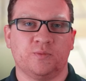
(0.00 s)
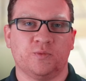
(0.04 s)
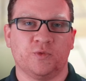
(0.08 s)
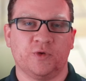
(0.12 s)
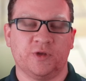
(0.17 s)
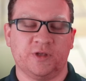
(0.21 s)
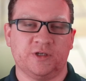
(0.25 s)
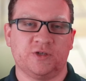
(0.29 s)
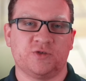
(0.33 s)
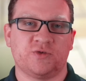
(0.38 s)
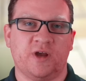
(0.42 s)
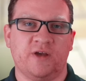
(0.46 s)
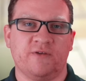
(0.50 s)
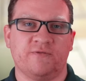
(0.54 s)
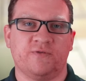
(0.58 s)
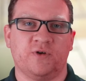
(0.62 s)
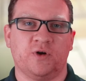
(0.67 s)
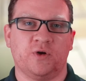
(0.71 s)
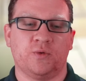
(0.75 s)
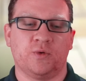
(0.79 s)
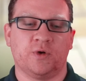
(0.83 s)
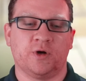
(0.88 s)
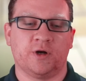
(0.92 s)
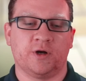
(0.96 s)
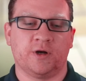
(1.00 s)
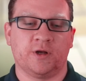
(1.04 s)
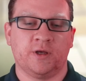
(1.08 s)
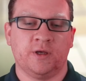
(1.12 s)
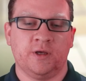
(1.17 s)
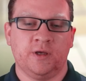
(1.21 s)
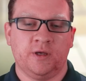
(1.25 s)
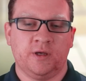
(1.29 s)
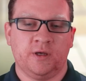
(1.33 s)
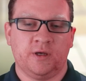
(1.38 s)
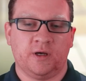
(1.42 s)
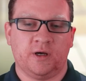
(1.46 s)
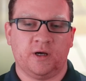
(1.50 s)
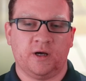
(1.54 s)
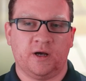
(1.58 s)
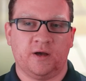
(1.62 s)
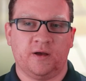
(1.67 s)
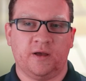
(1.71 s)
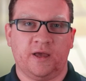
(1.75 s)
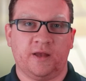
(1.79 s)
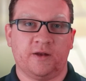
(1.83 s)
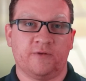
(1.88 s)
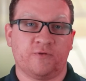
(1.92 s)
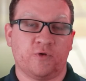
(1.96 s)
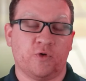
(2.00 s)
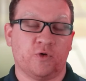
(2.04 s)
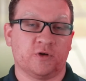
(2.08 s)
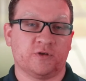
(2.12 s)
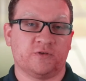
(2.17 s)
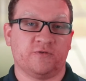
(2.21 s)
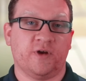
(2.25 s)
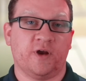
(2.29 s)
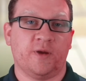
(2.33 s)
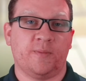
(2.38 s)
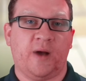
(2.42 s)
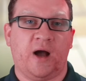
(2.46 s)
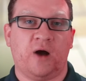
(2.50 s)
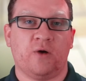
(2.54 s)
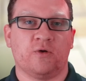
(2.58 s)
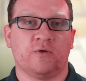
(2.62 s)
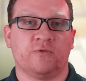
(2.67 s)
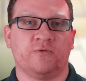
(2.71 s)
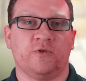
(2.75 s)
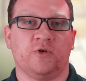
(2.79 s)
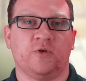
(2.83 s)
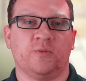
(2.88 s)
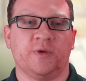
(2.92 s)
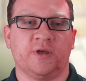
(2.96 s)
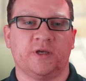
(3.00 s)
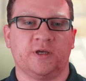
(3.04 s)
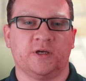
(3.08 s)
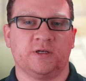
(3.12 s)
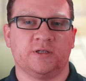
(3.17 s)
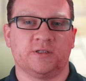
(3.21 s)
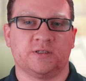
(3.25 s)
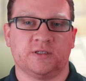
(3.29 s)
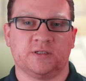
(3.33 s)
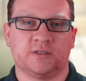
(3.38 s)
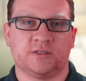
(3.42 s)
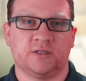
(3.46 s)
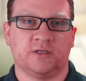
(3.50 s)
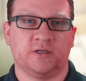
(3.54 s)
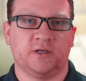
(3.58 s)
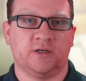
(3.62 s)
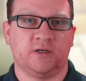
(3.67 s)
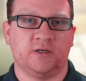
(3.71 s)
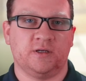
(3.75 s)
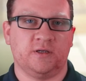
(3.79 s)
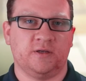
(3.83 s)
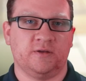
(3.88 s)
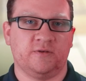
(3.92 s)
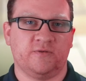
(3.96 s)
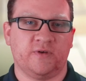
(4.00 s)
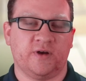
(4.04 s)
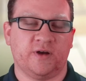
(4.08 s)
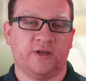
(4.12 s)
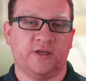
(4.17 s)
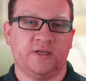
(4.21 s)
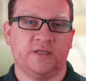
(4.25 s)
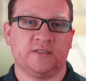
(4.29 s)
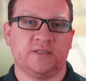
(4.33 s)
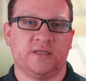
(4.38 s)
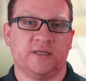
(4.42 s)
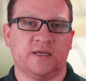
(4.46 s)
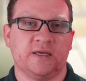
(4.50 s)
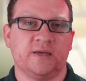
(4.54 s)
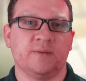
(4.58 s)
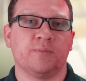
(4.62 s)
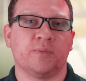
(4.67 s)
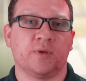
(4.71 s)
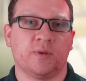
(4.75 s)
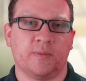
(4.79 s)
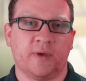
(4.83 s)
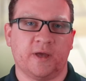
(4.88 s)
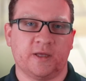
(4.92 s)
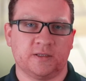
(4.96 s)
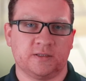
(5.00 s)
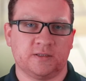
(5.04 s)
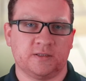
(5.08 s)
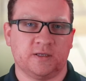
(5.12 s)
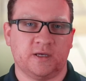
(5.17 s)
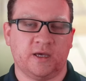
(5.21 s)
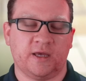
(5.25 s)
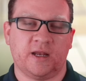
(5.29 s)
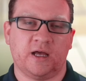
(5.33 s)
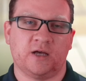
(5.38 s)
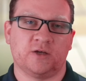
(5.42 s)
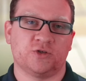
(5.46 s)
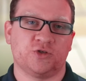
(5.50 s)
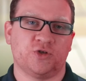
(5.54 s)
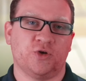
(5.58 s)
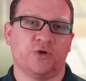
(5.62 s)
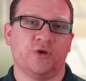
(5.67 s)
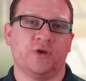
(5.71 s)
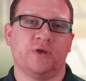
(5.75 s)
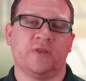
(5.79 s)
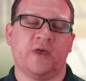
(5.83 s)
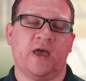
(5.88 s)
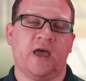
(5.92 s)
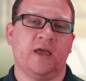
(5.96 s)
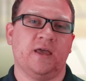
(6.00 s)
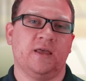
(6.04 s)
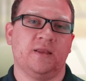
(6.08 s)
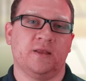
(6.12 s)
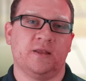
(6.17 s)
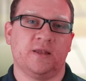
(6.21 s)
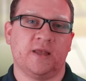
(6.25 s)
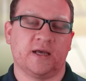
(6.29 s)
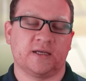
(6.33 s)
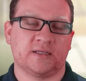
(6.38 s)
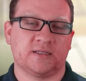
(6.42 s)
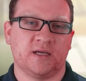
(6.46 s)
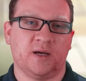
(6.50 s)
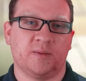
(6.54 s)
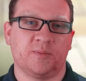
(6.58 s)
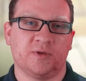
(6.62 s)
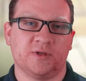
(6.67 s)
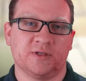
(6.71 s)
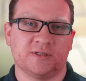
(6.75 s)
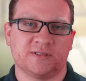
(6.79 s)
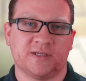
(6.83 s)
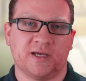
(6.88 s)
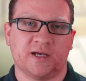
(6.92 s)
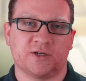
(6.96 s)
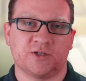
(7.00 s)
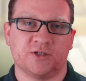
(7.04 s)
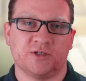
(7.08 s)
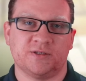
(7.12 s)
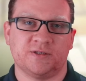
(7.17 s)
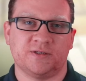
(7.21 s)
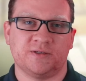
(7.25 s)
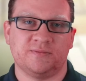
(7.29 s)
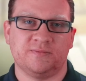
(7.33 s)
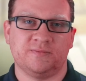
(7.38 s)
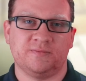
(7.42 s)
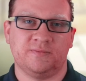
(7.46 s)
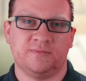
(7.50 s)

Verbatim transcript: really straightforward, uh, and of course very powerful because it's, uh, it's very easy to implement, and I'll show you that in the next couple of sections.